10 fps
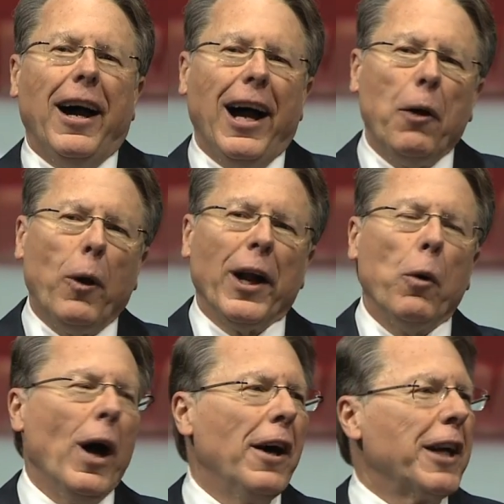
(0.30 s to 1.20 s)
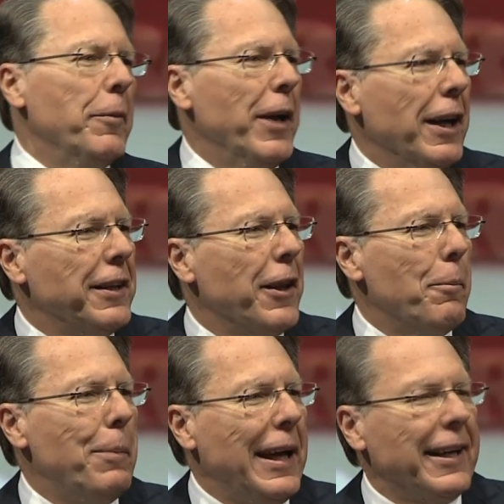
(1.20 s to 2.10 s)
I want to welcome you to the
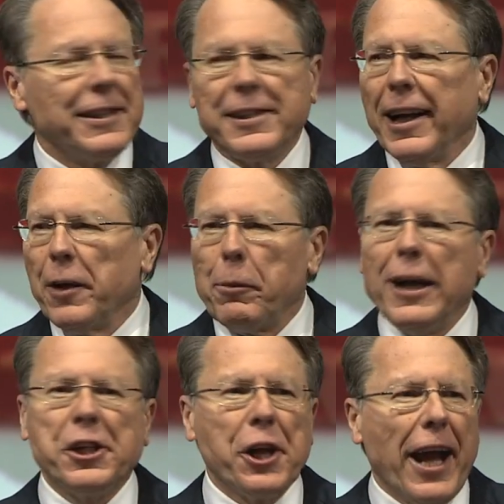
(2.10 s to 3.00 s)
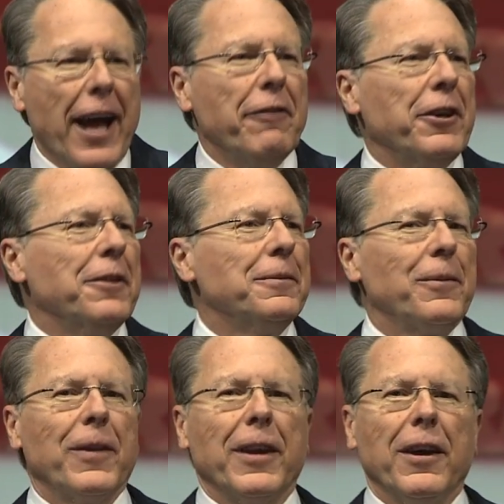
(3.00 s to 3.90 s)
biggest celebration ever
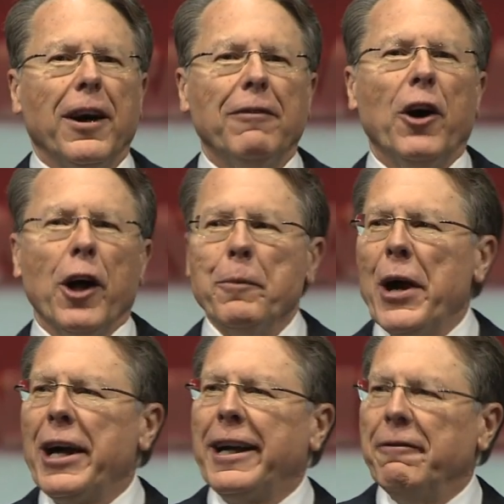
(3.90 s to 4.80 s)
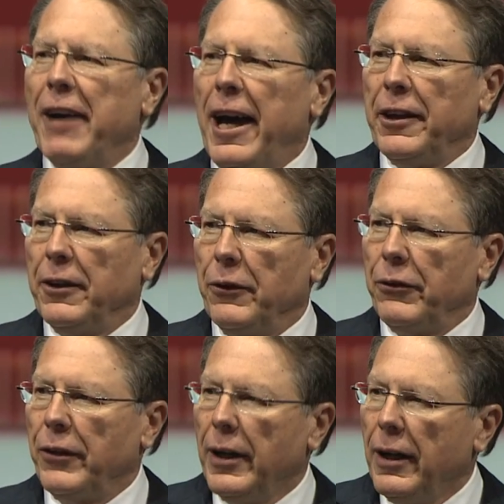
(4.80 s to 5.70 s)
of our American
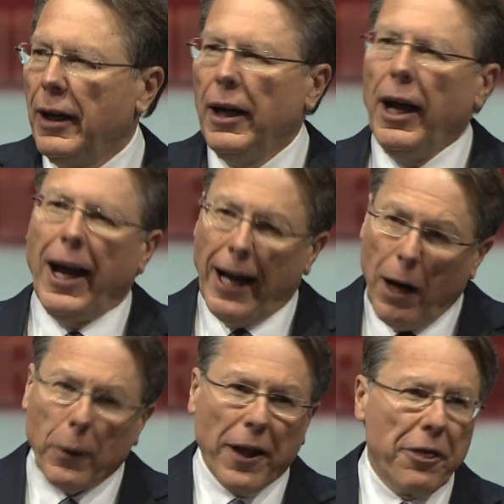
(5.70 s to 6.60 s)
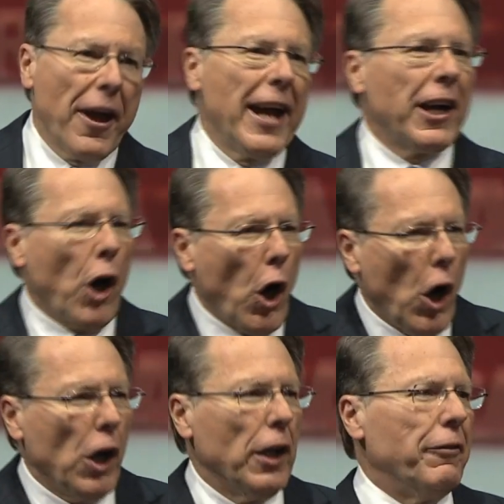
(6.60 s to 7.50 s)
values. And I want to thank
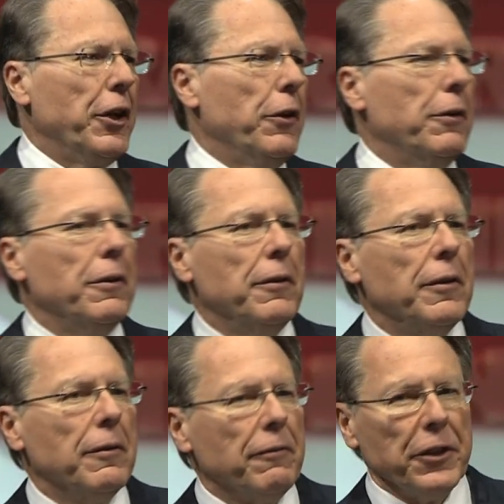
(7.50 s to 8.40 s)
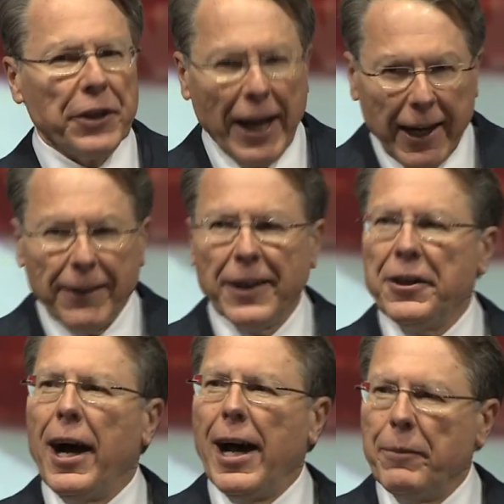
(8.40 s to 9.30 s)
all of you for taking the
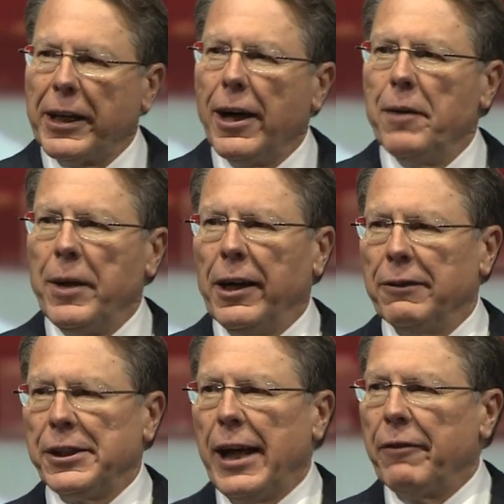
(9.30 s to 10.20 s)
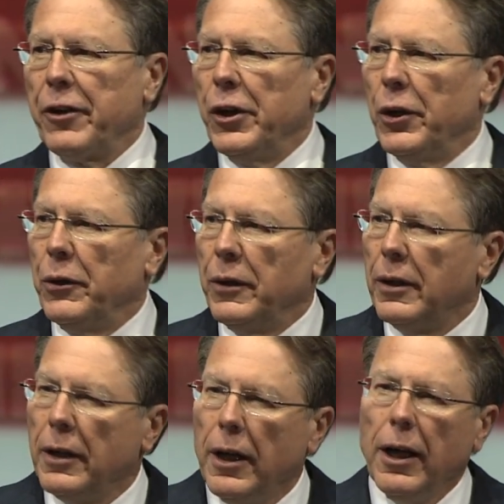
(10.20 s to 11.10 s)
time to come here this afternoon.
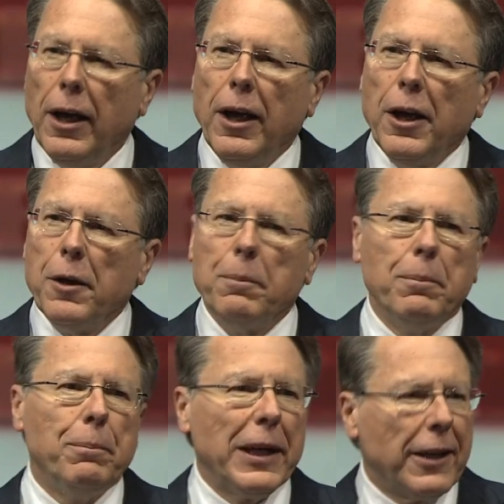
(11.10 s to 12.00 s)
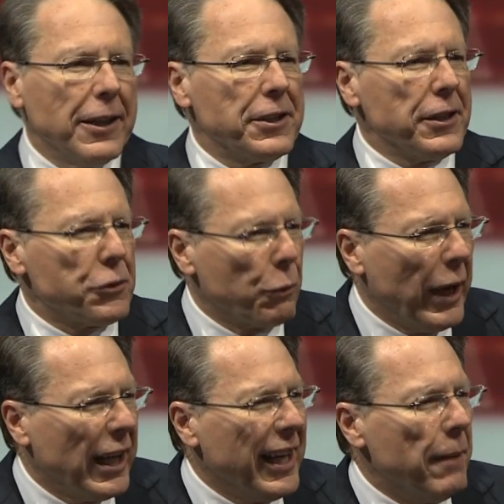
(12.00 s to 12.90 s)
Because it's
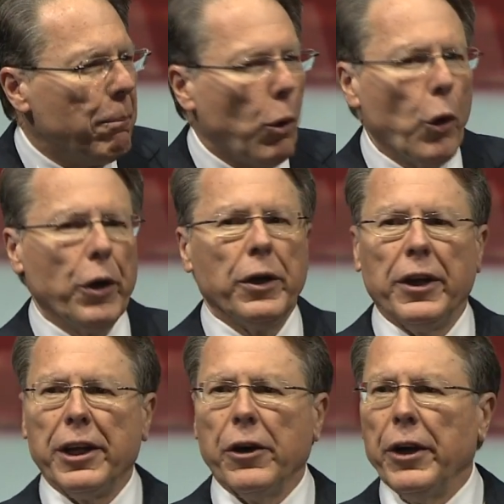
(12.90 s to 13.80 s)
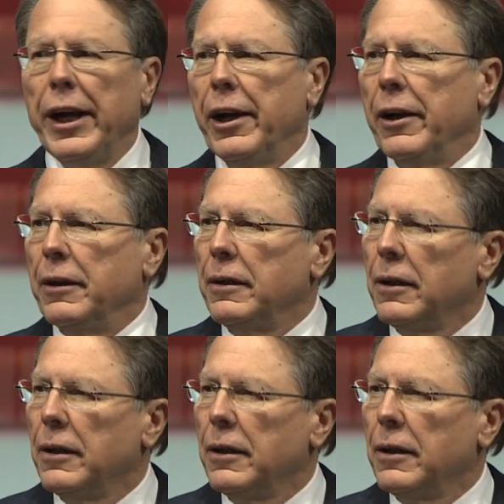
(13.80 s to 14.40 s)
really important that you're here.